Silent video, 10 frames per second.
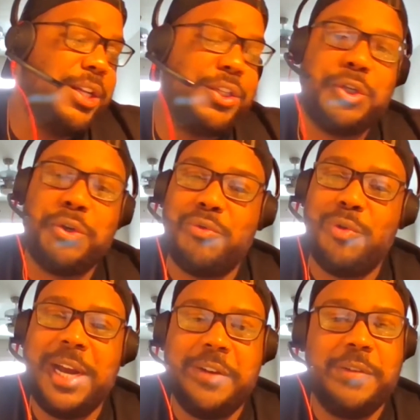
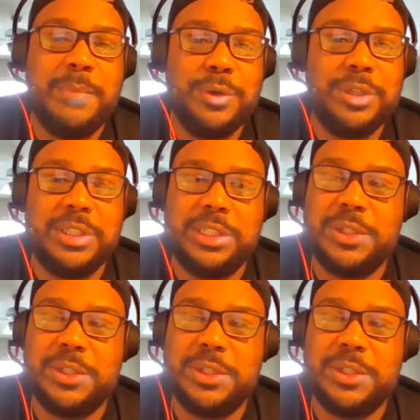train of emotions